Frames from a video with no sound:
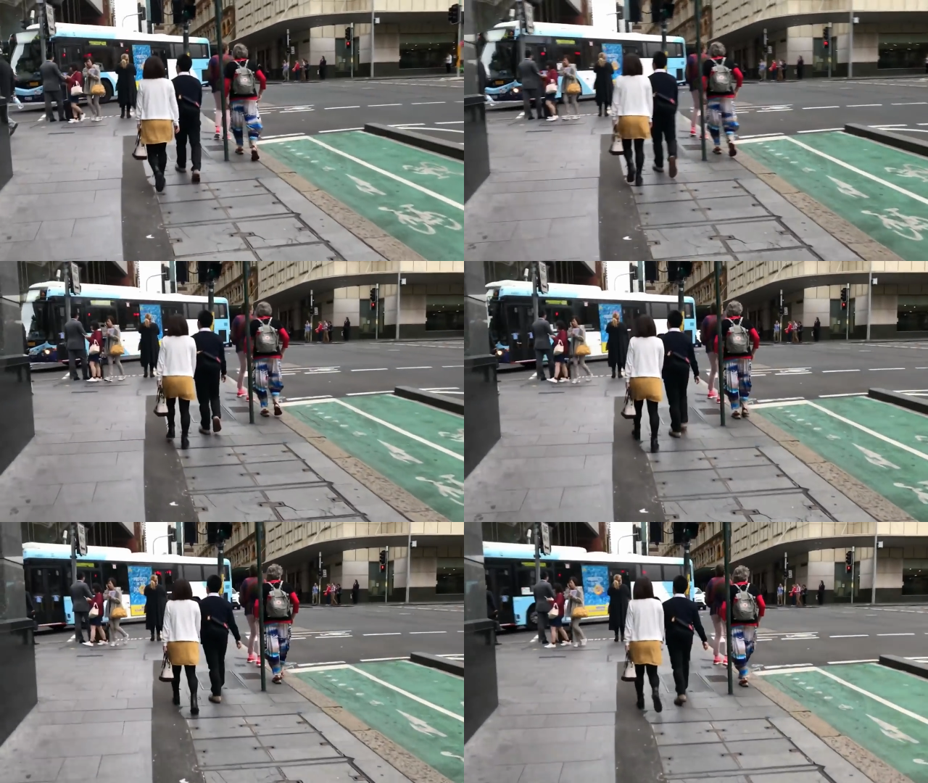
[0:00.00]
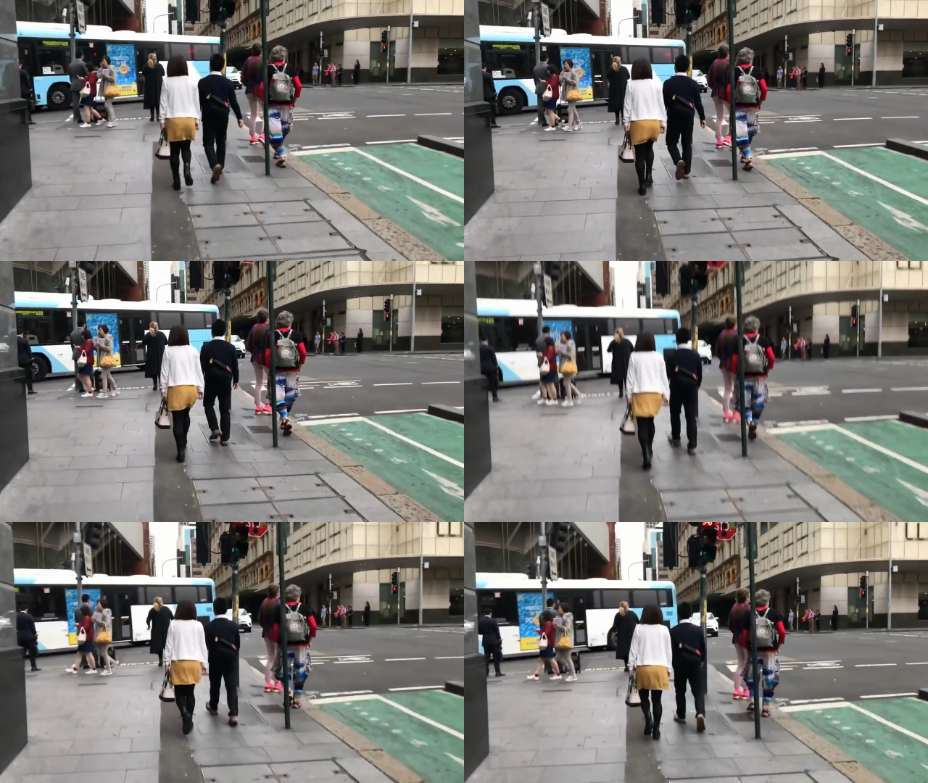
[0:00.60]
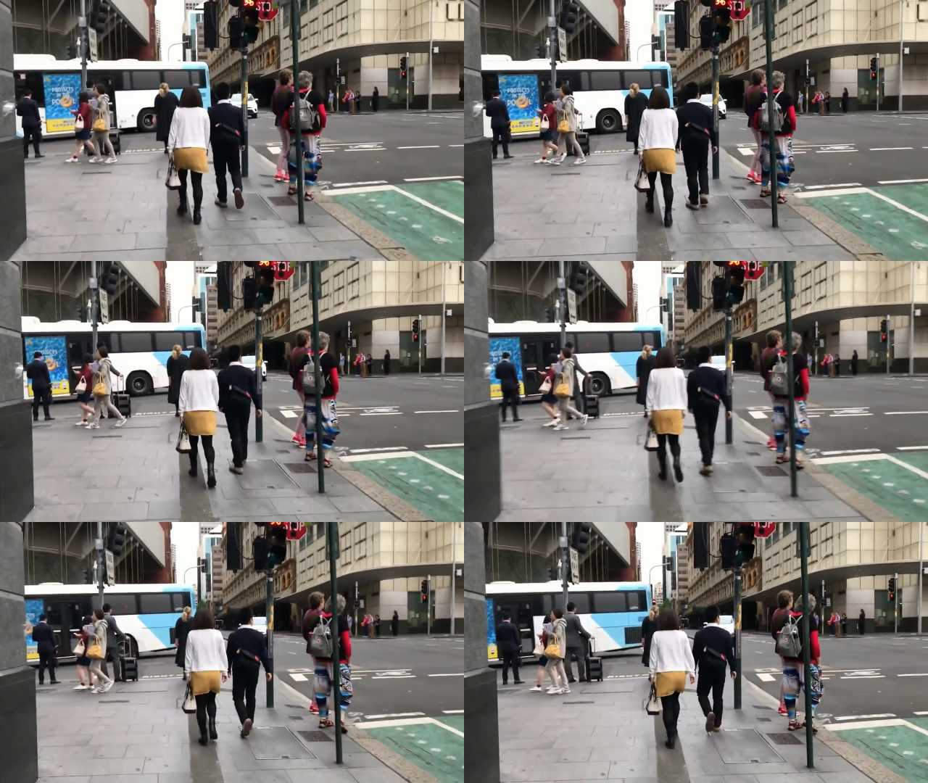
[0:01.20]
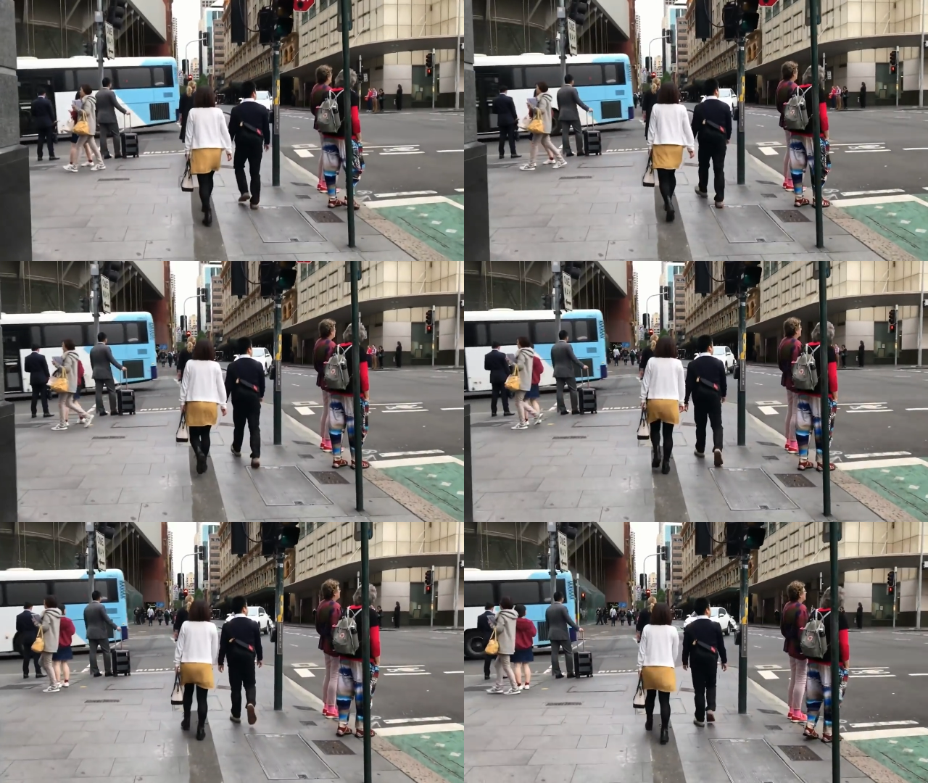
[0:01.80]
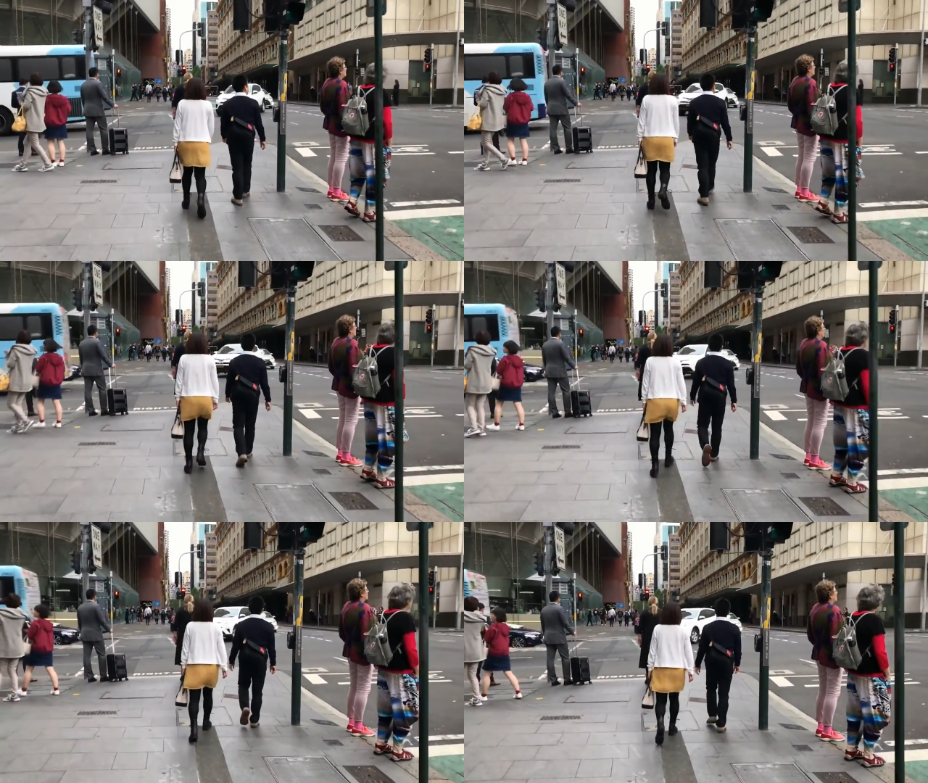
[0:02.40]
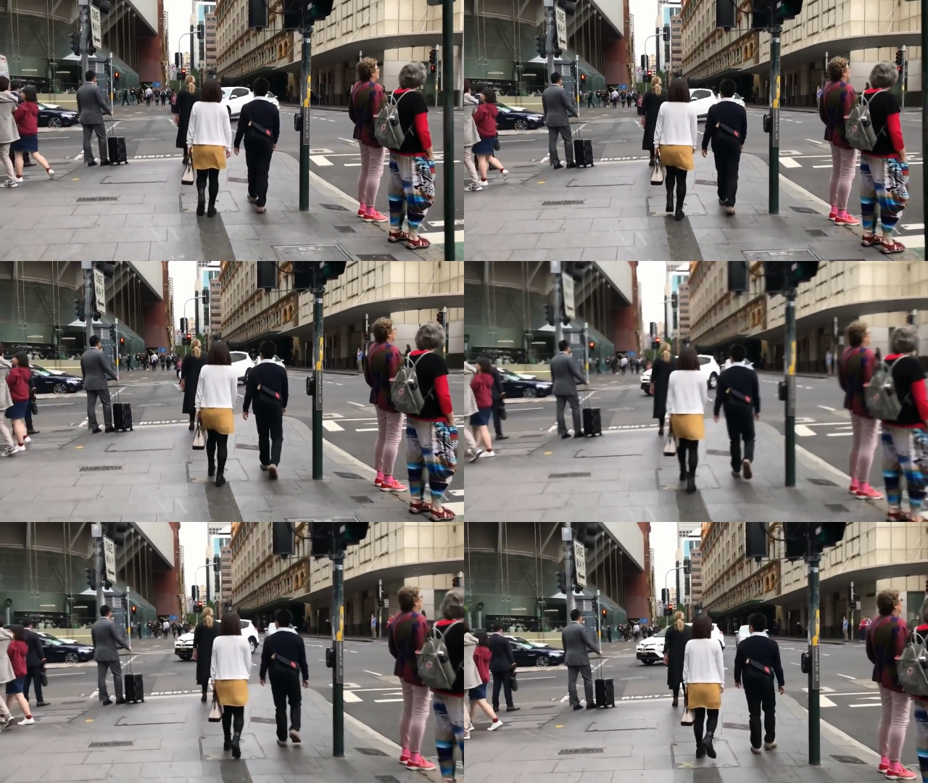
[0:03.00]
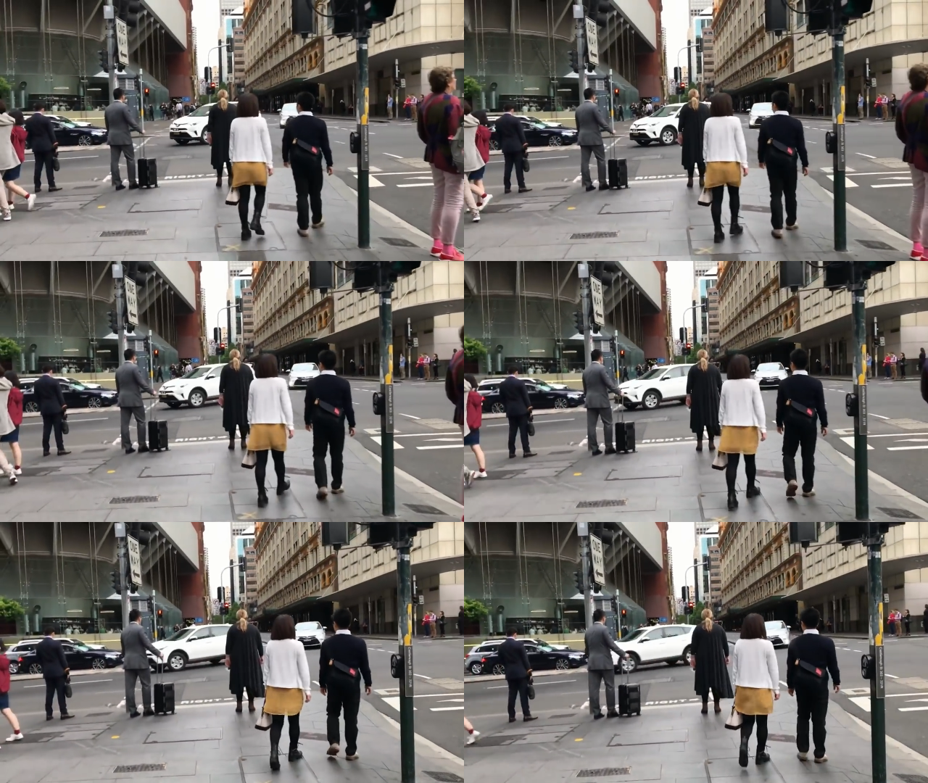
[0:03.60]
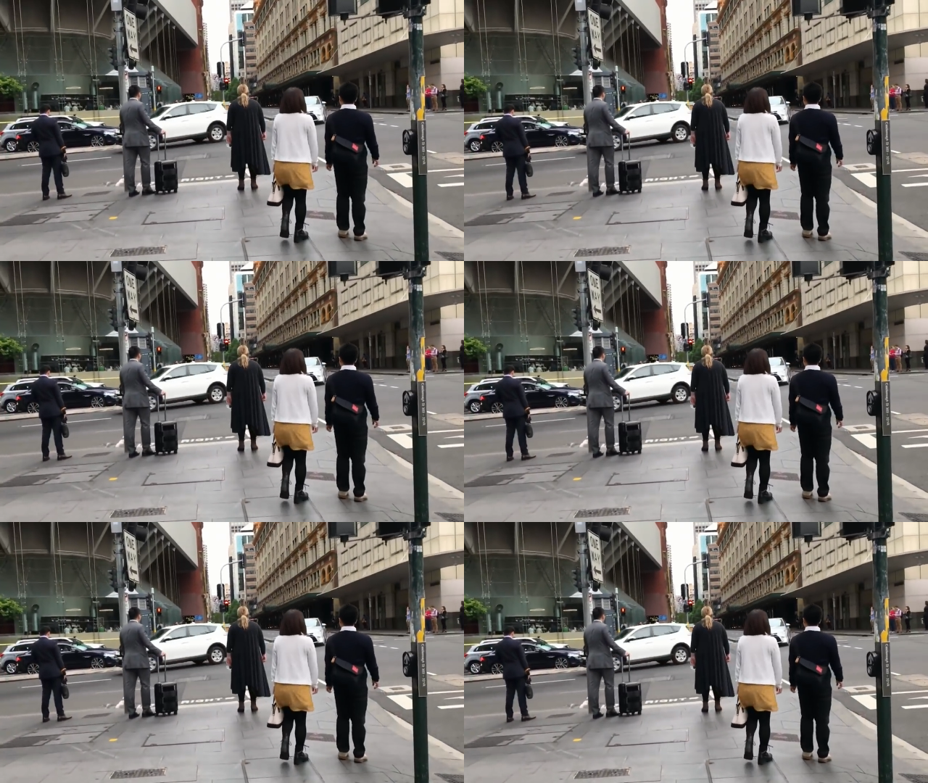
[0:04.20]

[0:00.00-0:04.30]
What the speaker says: [unreadable: no face in view]